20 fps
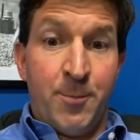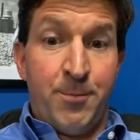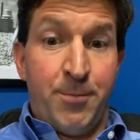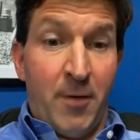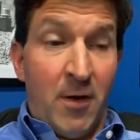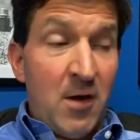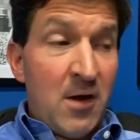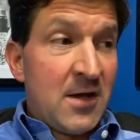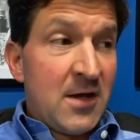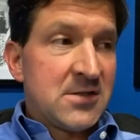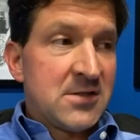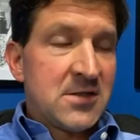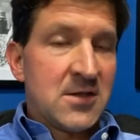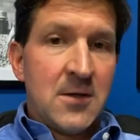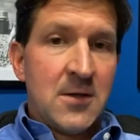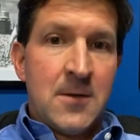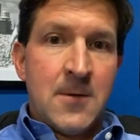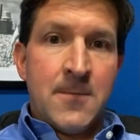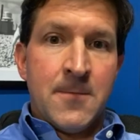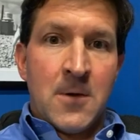But,
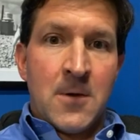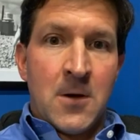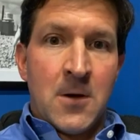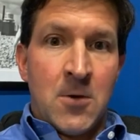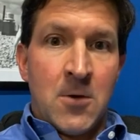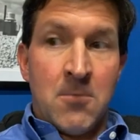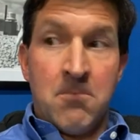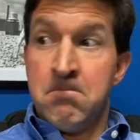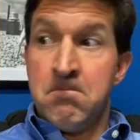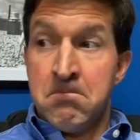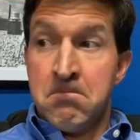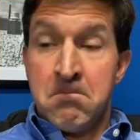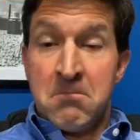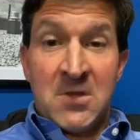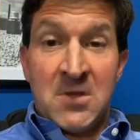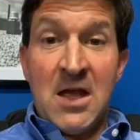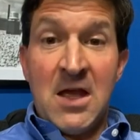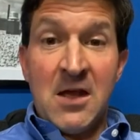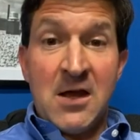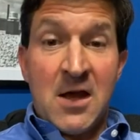
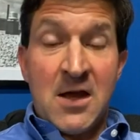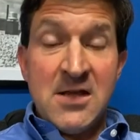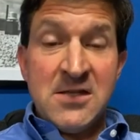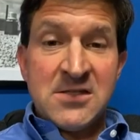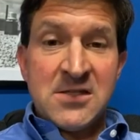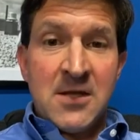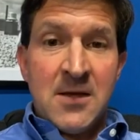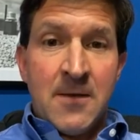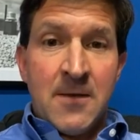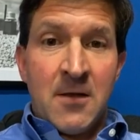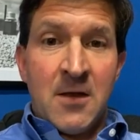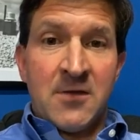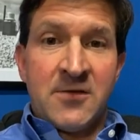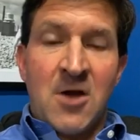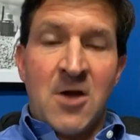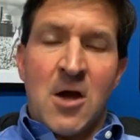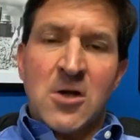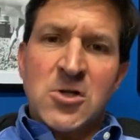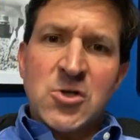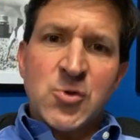yeah, guys,
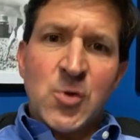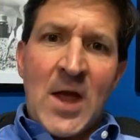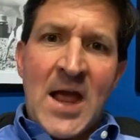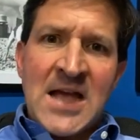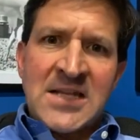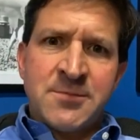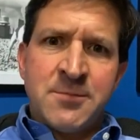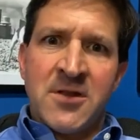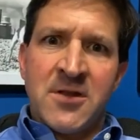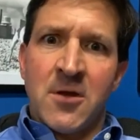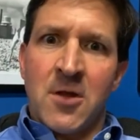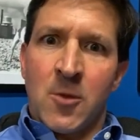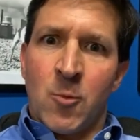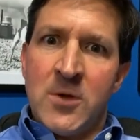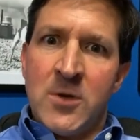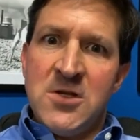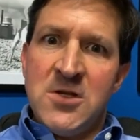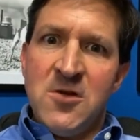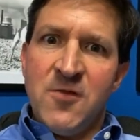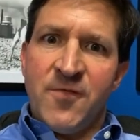doctors will ask me, they're like,
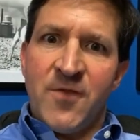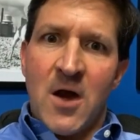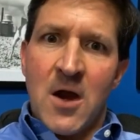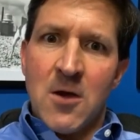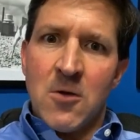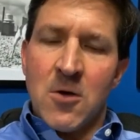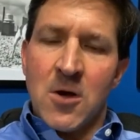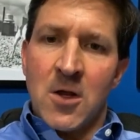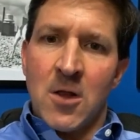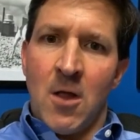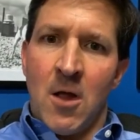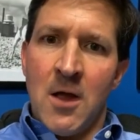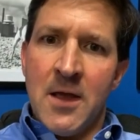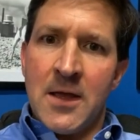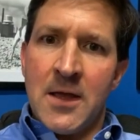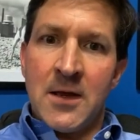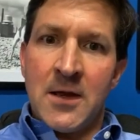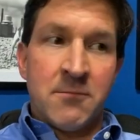when do you fire a client?